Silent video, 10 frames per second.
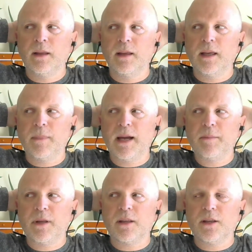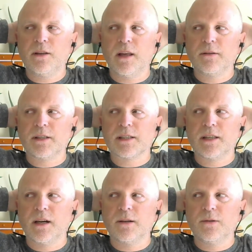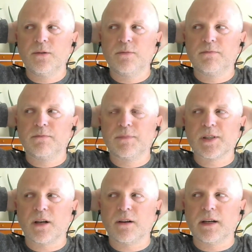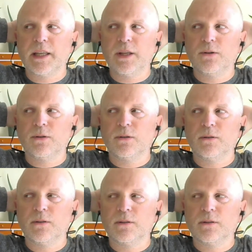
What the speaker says: It may be that you notice no sigh, yawn,